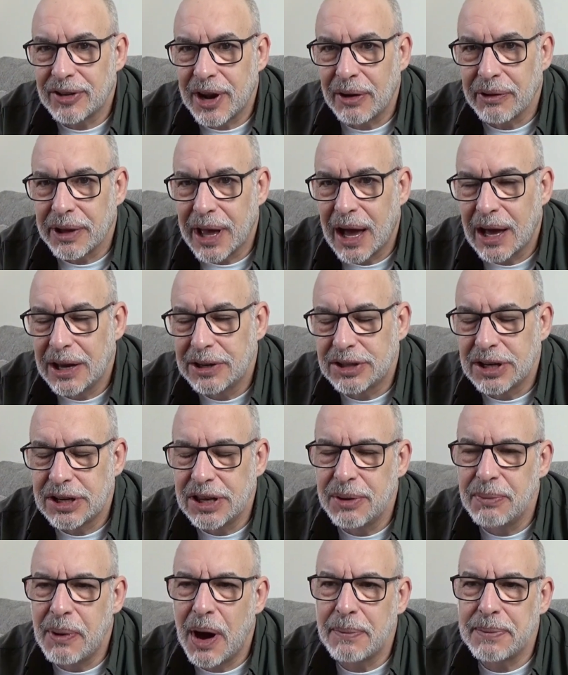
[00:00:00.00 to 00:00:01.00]
location.
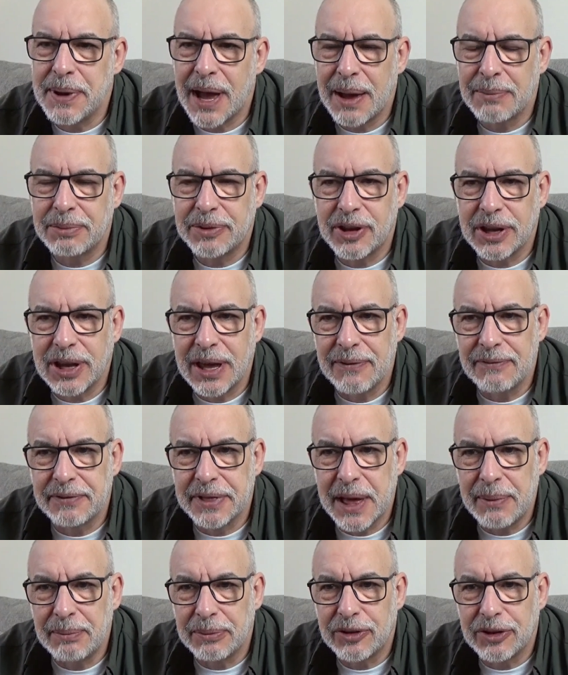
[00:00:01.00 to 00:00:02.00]
You might be able to give
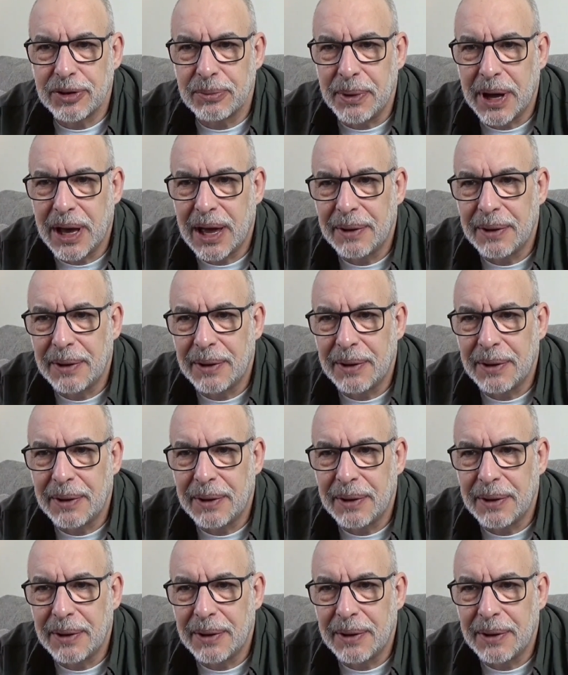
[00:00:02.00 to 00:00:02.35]
them some,